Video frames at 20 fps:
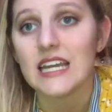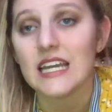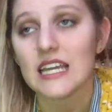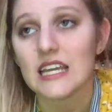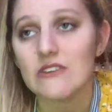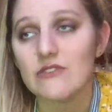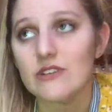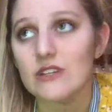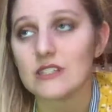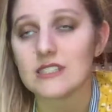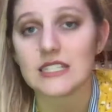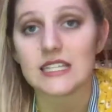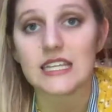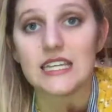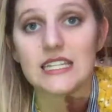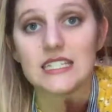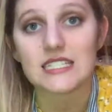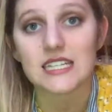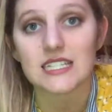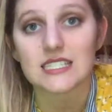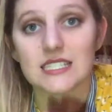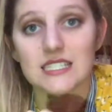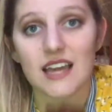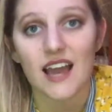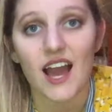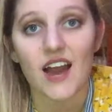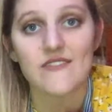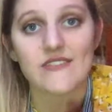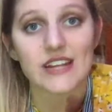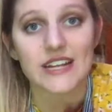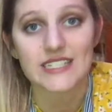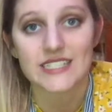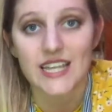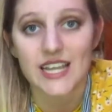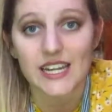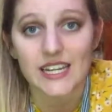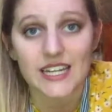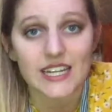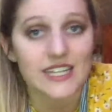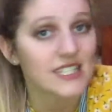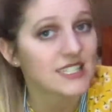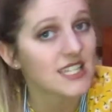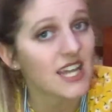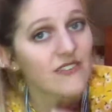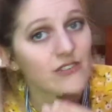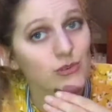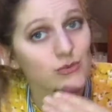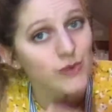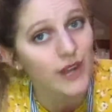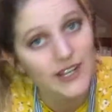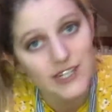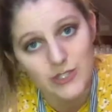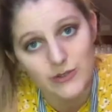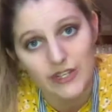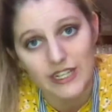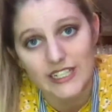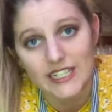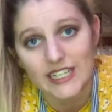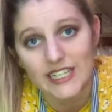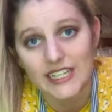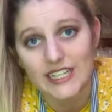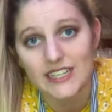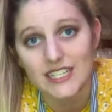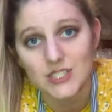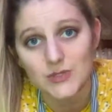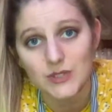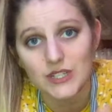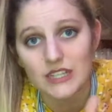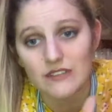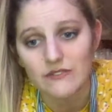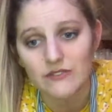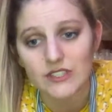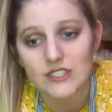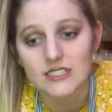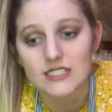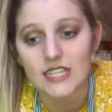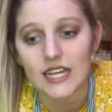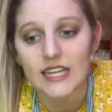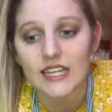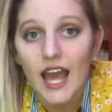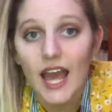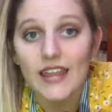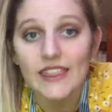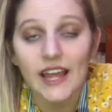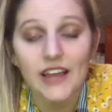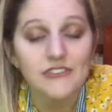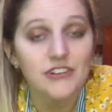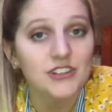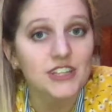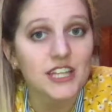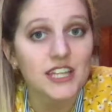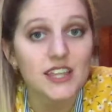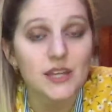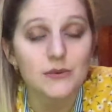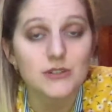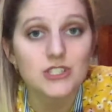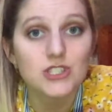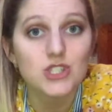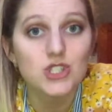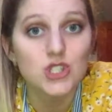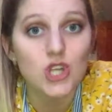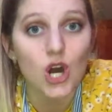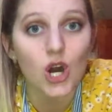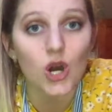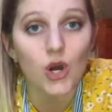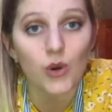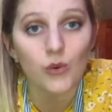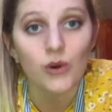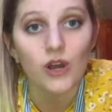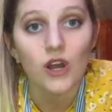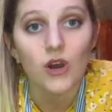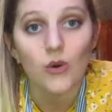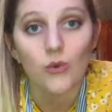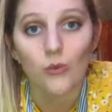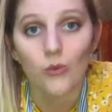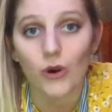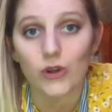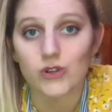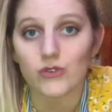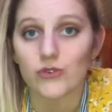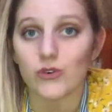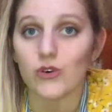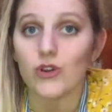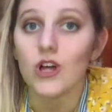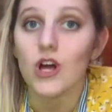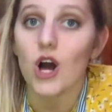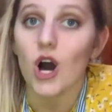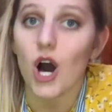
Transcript: He feels like he doesn't have an identity. He doesn't have a right to an identity. That's what he feels like. And I felt like that was so wonderful.